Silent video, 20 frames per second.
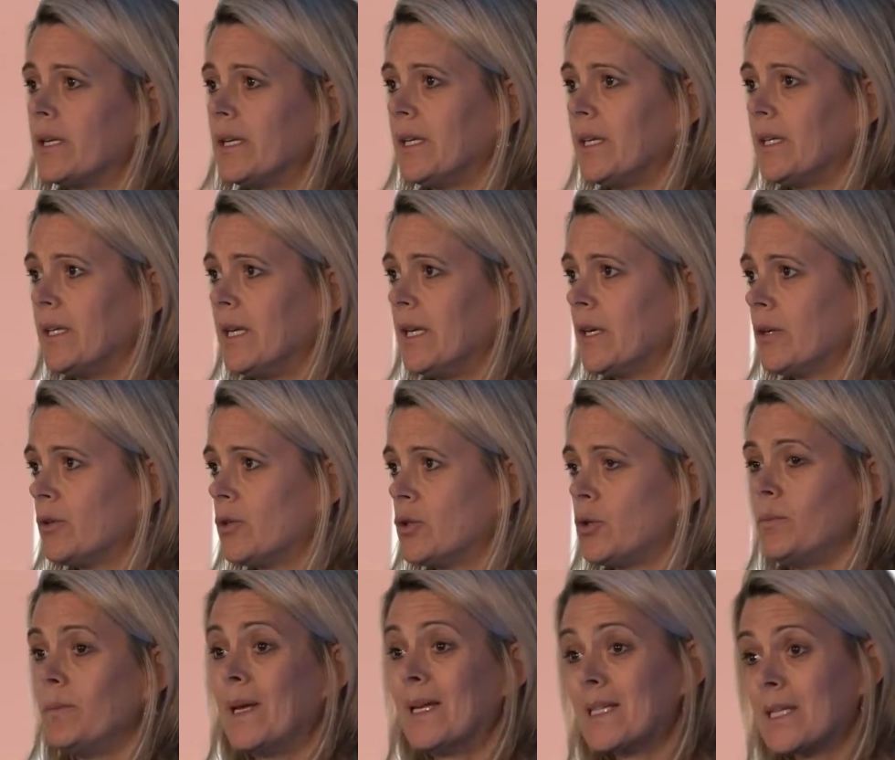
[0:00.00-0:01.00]
In
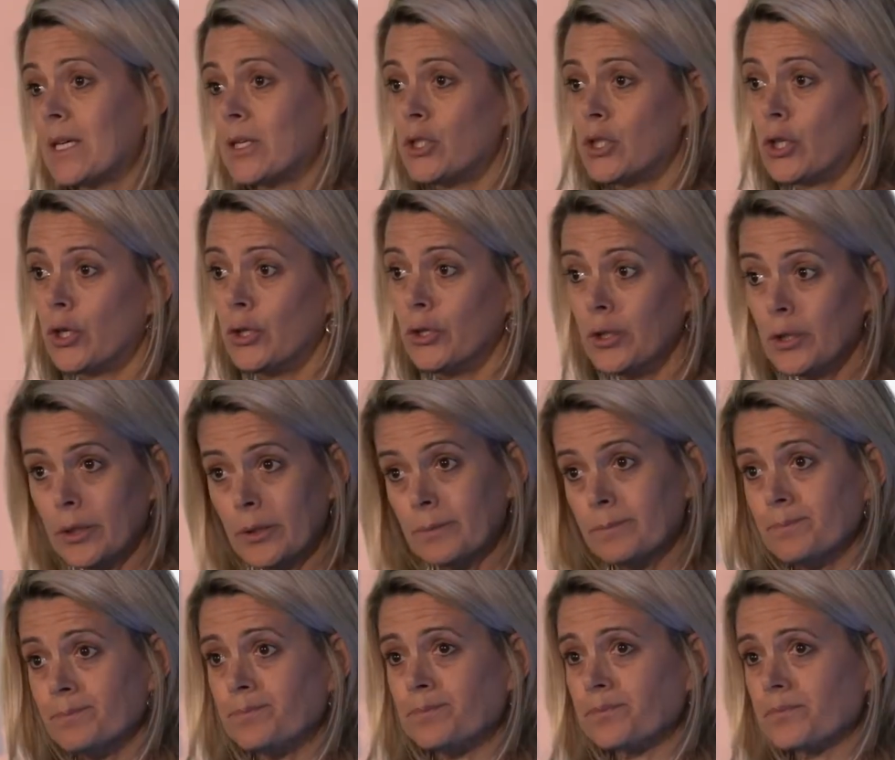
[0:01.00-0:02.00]
many studies,
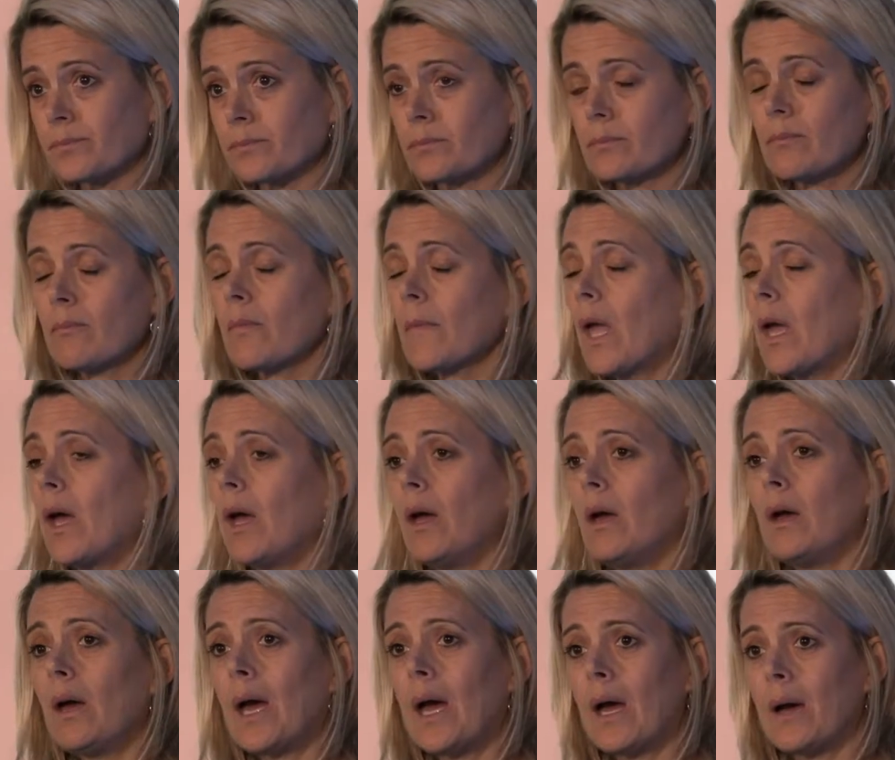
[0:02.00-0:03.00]
we
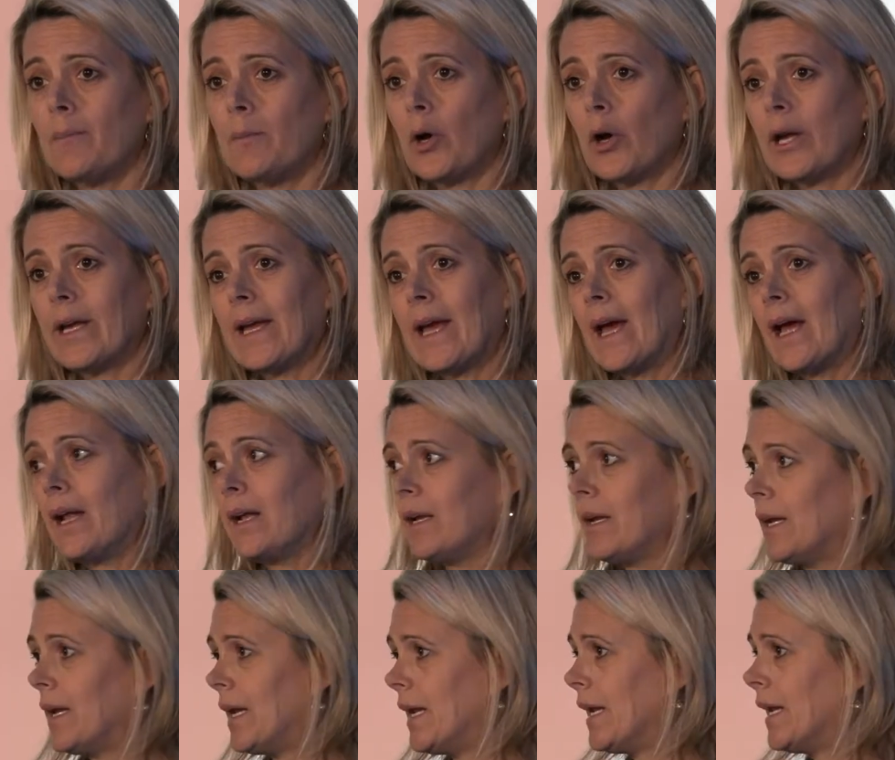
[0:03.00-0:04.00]
look at use
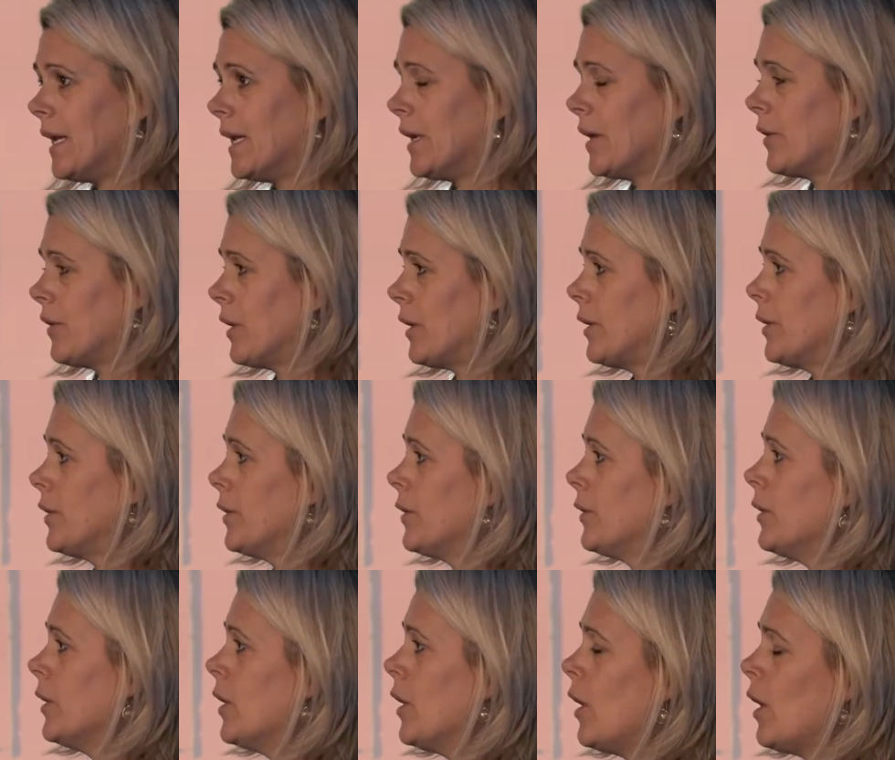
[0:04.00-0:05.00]
of methadone
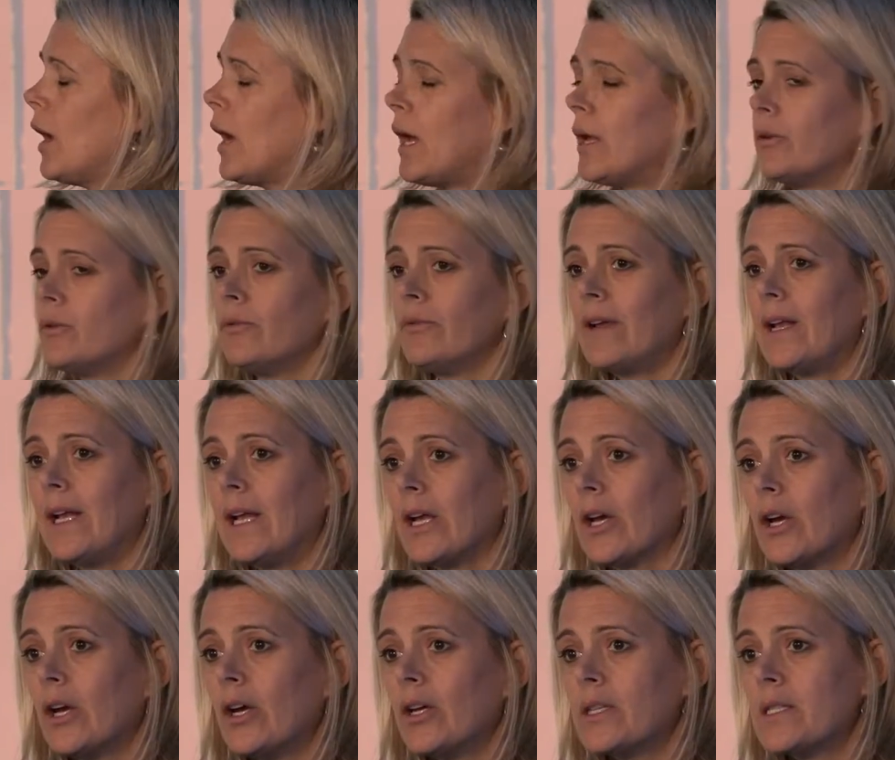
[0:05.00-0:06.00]
in clinics
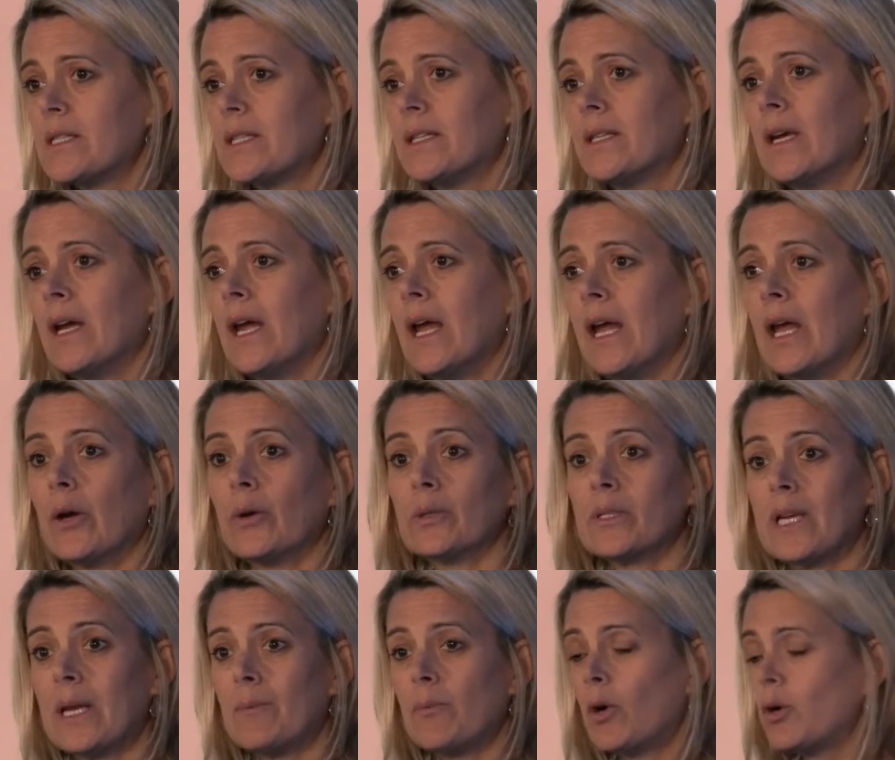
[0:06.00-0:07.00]

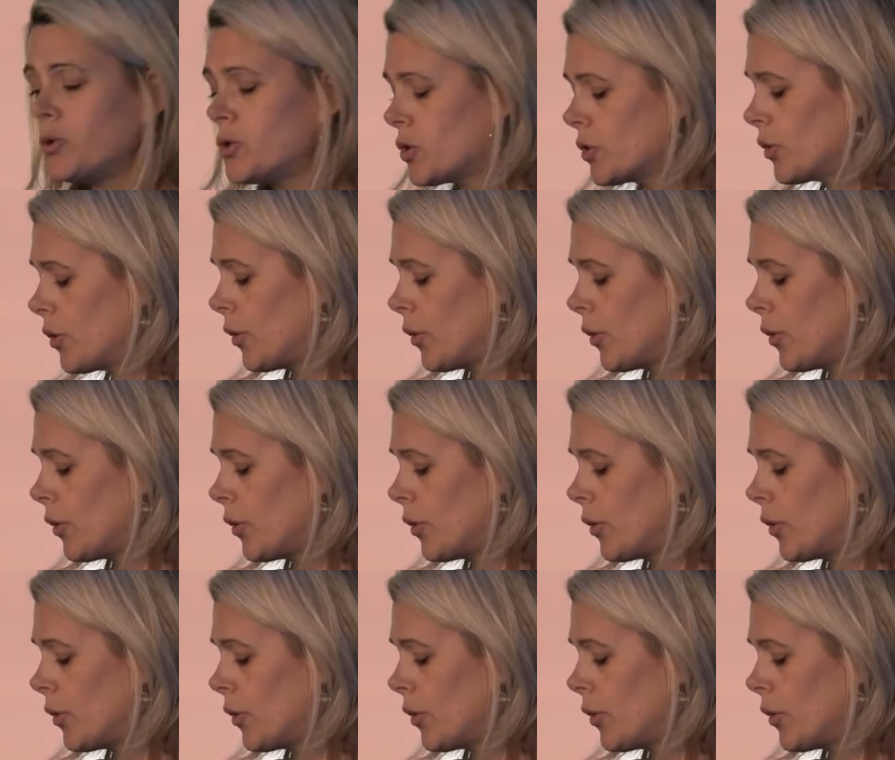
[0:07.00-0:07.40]
in